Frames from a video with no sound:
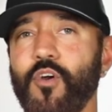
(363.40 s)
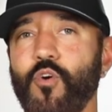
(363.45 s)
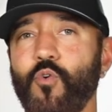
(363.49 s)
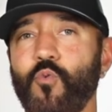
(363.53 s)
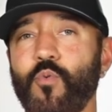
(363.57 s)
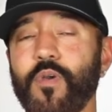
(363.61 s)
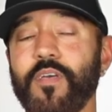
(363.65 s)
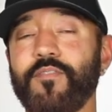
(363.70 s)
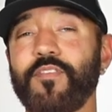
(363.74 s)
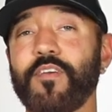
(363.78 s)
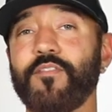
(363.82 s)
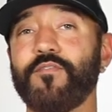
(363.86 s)

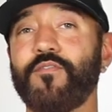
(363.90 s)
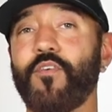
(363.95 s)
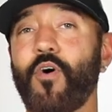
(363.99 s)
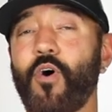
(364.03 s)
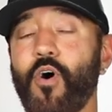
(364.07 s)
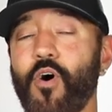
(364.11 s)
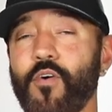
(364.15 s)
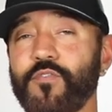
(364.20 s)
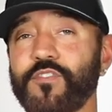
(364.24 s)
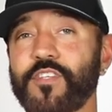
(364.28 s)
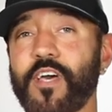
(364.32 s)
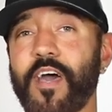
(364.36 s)
we've
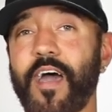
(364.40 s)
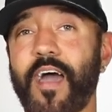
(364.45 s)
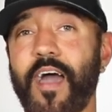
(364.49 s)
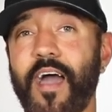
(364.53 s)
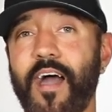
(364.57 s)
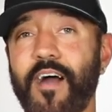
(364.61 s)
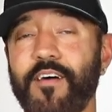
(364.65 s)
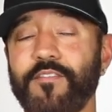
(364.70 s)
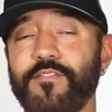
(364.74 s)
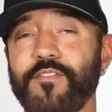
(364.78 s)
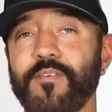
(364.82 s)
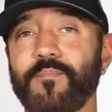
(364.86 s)
evolved to
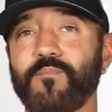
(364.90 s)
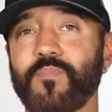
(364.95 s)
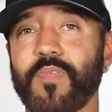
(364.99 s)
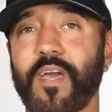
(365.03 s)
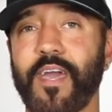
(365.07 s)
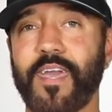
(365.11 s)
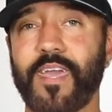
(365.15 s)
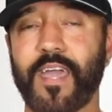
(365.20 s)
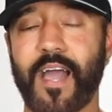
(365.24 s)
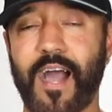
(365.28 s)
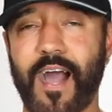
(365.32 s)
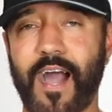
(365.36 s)
have
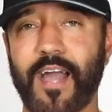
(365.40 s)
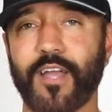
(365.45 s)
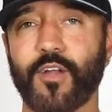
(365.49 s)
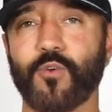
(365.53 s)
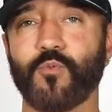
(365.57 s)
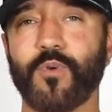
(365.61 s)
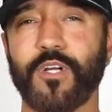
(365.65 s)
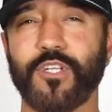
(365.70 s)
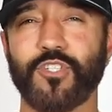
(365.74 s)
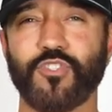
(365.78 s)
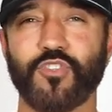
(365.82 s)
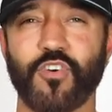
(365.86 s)
a higher
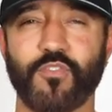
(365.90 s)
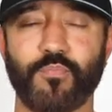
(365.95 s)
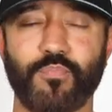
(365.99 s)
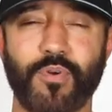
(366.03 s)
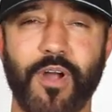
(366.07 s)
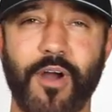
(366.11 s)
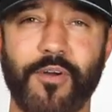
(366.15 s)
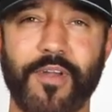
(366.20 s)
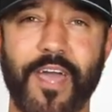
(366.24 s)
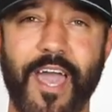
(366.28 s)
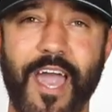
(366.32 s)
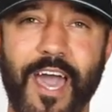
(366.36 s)
ratio of
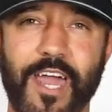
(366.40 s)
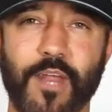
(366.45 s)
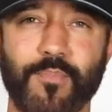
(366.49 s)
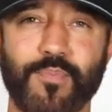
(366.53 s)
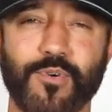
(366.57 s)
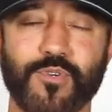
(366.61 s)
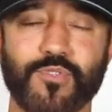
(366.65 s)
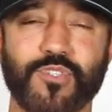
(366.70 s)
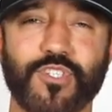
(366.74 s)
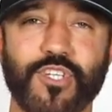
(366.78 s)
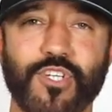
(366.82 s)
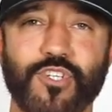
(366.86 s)
brown
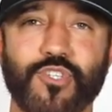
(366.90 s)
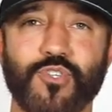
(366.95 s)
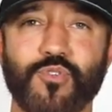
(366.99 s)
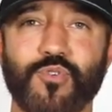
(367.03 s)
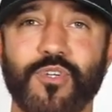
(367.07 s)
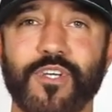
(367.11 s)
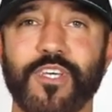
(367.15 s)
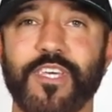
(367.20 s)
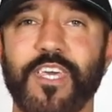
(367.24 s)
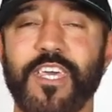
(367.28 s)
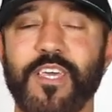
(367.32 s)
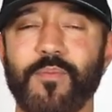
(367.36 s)
adipose tissue
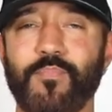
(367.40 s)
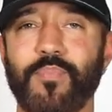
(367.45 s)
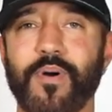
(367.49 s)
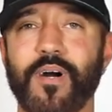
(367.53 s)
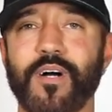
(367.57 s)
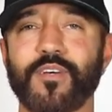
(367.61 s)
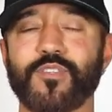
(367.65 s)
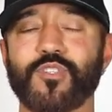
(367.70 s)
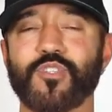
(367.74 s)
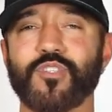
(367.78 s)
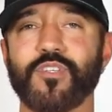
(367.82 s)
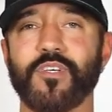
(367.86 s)
to keep
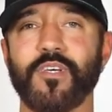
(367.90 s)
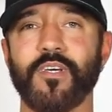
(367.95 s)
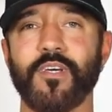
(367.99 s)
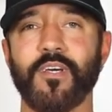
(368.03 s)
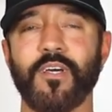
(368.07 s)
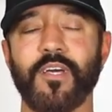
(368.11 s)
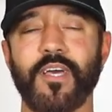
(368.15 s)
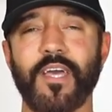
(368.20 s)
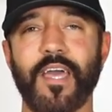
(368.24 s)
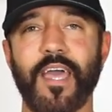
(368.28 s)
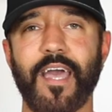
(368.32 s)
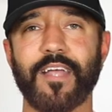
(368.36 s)
us
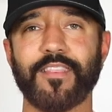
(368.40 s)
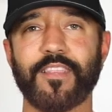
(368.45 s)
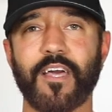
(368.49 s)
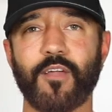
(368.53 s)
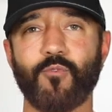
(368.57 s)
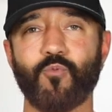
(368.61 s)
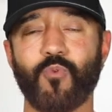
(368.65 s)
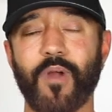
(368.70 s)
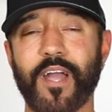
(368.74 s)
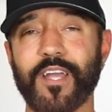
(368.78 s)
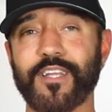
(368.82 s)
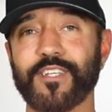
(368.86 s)
at that
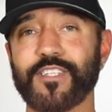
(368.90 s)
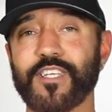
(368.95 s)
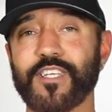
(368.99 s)
right